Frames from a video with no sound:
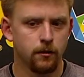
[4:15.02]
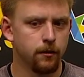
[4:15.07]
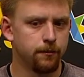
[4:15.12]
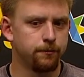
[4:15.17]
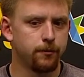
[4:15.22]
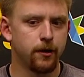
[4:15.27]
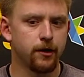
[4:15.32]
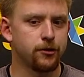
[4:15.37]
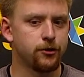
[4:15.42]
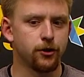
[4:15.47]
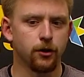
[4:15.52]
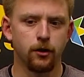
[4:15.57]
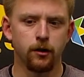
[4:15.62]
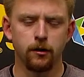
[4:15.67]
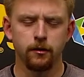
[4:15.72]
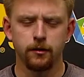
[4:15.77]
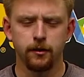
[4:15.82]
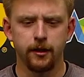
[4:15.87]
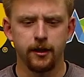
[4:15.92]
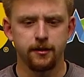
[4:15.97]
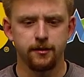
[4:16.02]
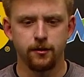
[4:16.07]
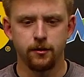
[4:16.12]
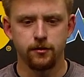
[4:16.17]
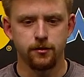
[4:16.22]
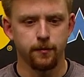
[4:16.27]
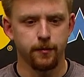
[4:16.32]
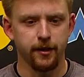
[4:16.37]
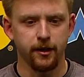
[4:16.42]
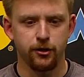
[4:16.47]
Pretty sure that there's
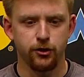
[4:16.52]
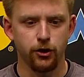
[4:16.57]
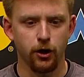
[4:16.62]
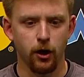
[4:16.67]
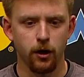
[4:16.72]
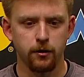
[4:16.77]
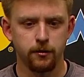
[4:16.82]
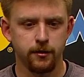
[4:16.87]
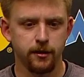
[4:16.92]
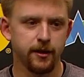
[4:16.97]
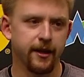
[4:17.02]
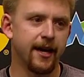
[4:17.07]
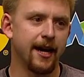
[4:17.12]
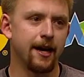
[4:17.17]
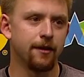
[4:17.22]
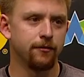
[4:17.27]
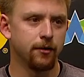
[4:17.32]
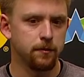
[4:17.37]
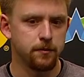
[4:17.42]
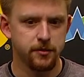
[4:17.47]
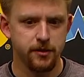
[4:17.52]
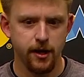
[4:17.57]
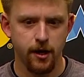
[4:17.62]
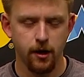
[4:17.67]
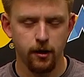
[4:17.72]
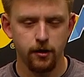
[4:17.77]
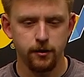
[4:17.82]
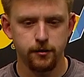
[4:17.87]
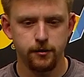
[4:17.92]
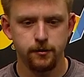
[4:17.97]
a big chart that they have
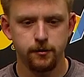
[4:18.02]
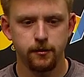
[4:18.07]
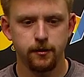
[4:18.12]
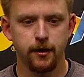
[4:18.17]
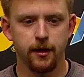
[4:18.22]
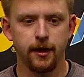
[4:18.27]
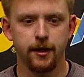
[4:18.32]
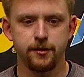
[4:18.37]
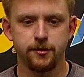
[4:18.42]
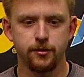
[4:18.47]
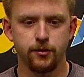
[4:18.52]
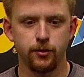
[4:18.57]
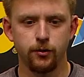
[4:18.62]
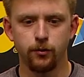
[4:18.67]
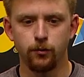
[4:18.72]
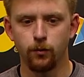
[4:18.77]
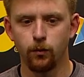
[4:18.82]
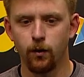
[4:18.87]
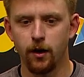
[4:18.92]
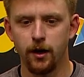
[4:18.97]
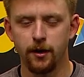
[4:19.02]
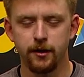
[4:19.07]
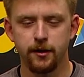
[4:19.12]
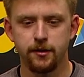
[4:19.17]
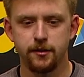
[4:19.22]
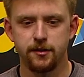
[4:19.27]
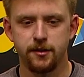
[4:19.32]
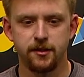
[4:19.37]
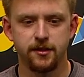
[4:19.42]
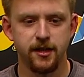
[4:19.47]
upstairs as to what is
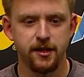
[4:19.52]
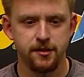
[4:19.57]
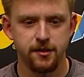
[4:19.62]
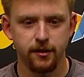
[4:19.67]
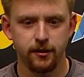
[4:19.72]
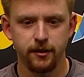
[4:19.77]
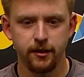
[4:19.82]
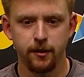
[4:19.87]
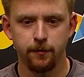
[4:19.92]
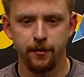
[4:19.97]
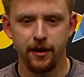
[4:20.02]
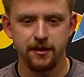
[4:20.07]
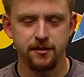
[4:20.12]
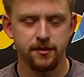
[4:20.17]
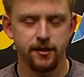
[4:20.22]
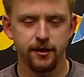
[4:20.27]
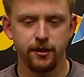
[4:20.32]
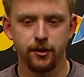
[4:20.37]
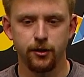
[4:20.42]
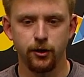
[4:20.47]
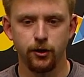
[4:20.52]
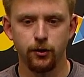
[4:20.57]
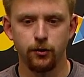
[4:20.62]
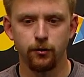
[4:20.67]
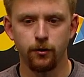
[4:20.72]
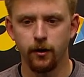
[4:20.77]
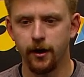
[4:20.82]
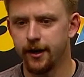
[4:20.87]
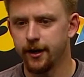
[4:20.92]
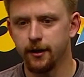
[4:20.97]
statistically the best thing to do
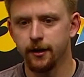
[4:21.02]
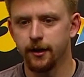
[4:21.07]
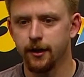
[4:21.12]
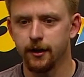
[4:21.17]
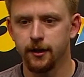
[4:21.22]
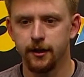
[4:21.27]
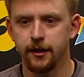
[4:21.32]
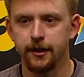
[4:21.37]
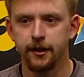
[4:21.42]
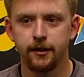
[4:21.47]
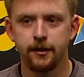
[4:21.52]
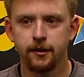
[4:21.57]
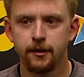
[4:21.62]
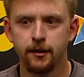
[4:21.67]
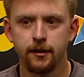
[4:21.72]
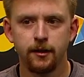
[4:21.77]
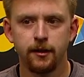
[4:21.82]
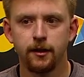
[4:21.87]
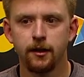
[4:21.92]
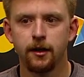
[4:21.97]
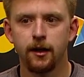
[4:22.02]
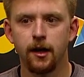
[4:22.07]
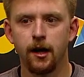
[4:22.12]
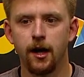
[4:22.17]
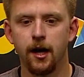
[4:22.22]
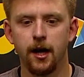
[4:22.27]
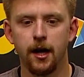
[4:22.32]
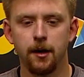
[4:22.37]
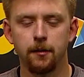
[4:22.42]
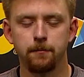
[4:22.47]
or analytically.
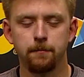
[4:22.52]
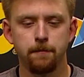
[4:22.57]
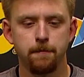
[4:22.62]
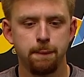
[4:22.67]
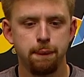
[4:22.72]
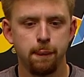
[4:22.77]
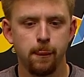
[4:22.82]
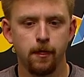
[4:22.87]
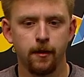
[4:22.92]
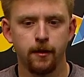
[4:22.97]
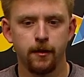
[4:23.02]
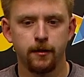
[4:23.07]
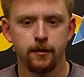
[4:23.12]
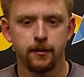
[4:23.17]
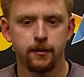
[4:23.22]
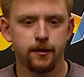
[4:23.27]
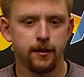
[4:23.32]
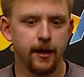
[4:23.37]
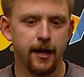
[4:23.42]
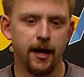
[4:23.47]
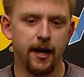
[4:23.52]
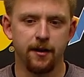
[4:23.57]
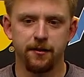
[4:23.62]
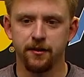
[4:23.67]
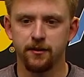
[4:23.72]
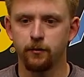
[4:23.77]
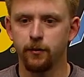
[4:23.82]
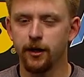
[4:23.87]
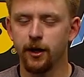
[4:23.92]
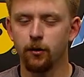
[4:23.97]
And I think
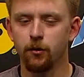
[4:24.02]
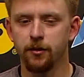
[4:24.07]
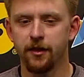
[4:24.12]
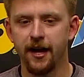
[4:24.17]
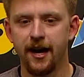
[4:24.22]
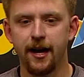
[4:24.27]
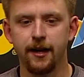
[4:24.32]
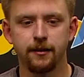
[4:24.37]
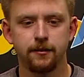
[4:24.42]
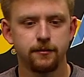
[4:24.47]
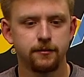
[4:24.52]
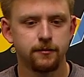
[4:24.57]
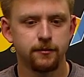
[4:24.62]
that we go with that.